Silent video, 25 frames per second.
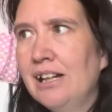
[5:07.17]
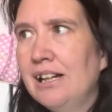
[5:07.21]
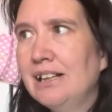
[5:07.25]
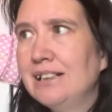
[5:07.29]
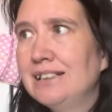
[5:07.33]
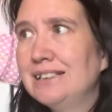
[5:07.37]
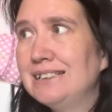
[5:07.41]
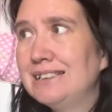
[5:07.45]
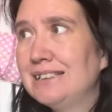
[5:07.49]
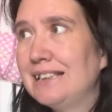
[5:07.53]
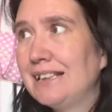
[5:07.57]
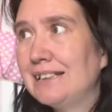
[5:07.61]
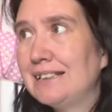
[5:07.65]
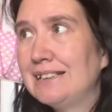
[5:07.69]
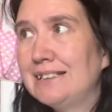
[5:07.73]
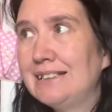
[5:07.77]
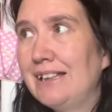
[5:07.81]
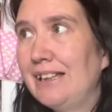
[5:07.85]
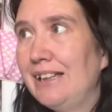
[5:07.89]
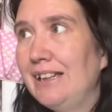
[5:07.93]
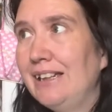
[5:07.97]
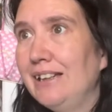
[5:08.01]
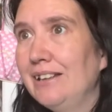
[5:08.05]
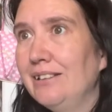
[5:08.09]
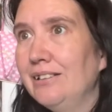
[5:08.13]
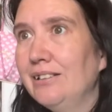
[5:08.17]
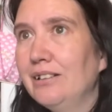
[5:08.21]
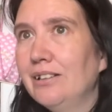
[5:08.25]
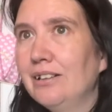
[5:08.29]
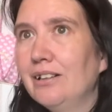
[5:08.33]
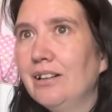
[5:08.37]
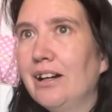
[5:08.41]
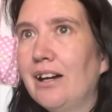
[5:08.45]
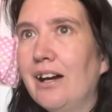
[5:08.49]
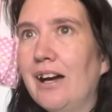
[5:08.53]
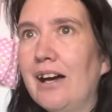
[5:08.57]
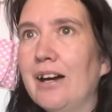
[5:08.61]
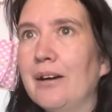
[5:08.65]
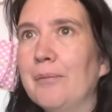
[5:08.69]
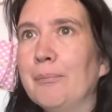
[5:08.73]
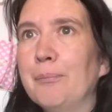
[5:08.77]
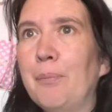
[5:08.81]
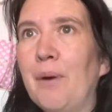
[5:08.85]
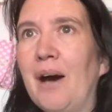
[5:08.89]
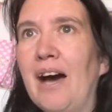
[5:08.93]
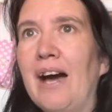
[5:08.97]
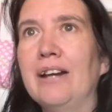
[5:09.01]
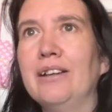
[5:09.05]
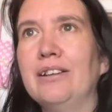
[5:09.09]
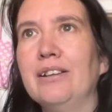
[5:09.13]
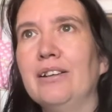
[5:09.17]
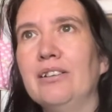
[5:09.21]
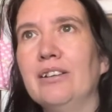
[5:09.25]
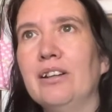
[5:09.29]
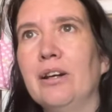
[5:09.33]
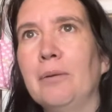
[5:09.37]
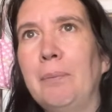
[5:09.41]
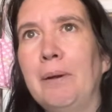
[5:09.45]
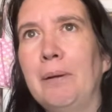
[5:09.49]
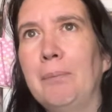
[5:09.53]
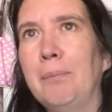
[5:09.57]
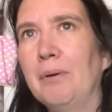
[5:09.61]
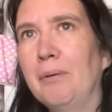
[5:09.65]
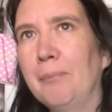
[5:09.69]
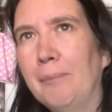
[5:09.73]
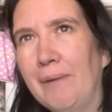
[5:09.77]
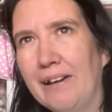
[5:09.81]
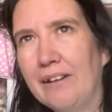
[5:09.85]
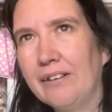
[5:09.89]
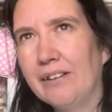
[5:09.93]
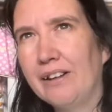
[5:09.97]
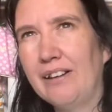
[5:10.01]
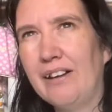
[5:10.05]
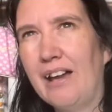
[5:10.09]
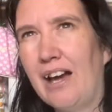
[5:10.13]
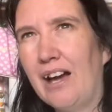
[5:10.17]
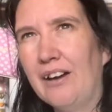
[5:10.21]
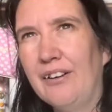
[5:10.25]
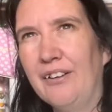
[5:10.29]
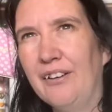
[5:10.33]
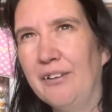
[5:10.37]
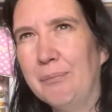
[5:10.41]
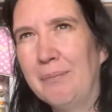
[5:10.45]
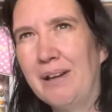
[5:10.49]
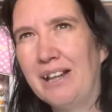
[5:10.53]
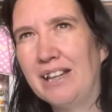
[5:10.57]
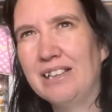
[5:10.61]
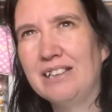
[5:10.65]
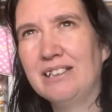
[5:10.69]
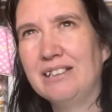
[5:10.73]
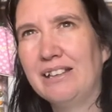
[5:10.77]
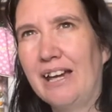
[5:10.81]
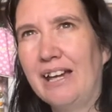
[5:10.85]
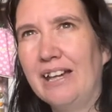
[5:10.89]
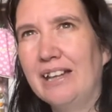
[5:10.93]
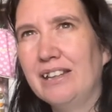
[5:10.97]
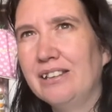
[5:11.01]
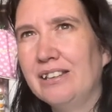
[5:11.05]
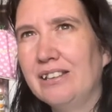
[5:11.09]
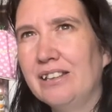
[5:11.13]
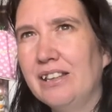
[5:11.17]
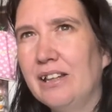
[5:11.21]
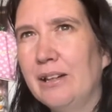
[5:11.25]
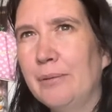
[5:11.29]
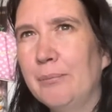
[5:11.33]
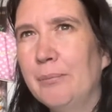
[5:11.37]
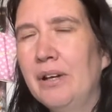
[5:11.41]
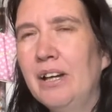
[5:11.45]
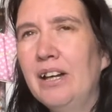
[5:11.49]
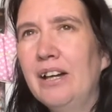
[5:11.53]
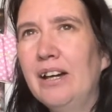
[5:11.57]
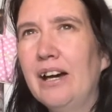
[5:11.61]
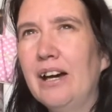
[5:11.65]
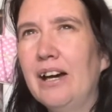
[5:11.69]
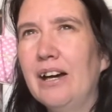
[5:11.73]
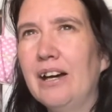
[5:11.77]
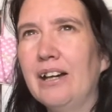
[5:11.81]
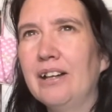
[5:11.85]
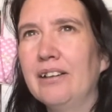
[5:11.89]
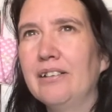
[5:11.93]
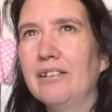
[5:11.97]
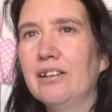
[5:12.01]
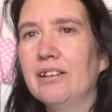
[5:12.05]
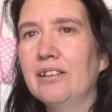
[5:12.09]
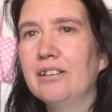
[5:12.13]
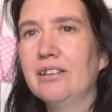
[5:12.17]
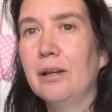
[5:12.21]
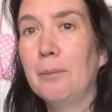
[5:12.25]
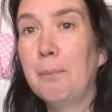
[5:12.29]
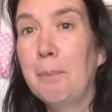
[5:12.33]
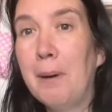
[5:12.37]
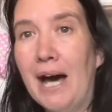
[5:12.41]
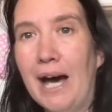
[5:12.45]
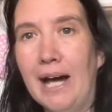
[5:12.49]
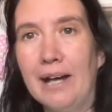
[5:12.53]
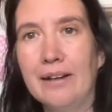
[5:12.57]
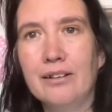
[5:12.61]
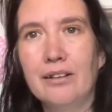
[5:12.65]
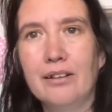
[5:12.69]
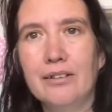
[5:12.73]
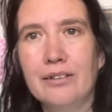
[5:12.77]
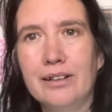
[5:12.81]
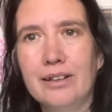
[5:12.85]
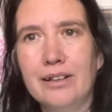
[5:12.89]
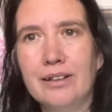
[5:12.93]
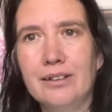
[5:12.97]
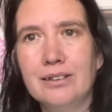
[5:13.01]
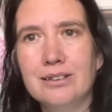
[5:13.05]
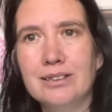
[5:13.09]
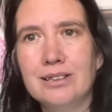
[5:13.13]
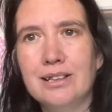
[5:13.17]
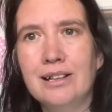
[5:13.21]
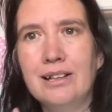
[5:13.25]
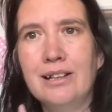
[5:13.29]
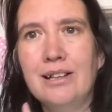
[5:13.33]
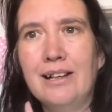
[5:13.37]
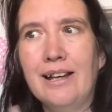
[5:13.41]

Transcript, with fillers: 16 um, but I do know people bigger than that who've managed to get into them and the pattern on these